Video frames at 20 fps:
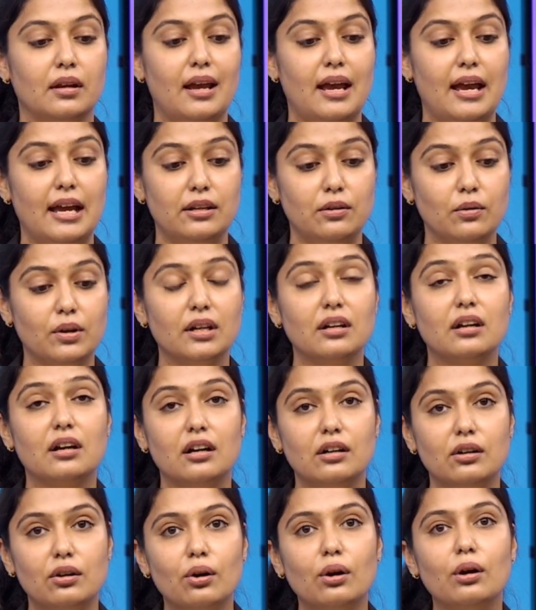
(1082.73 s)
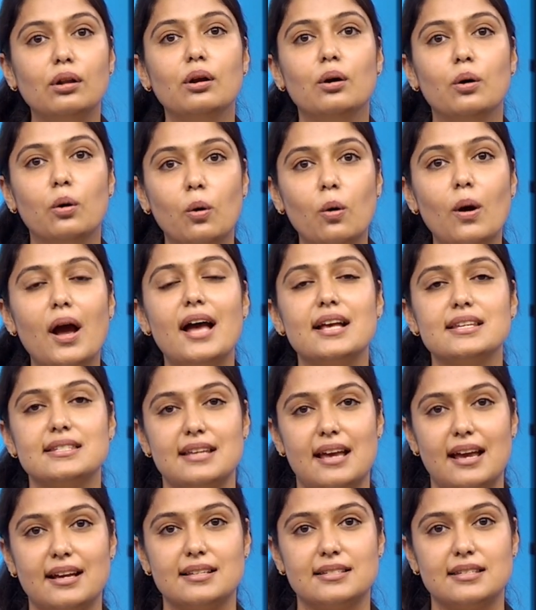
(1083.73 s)
And you can control who has
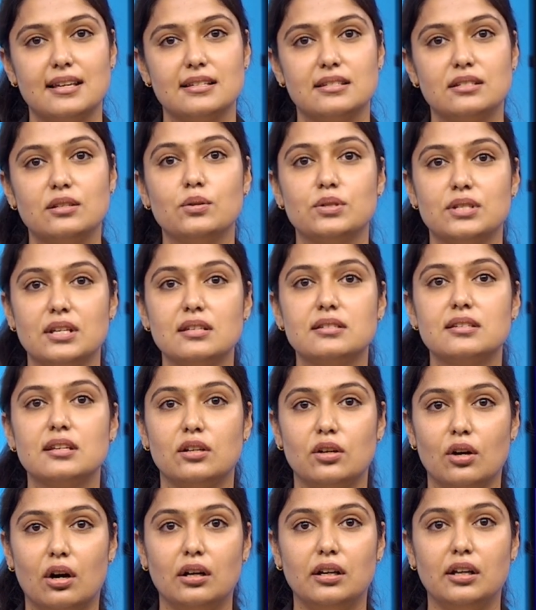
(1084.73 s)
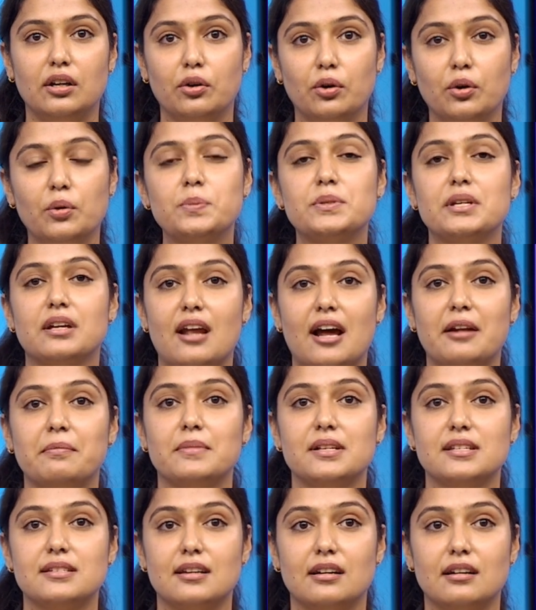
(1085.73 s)
access using security groups in
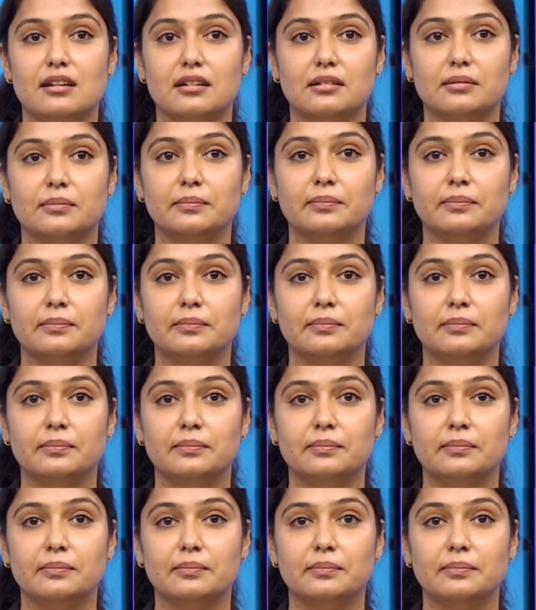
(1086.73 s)
Admin Center.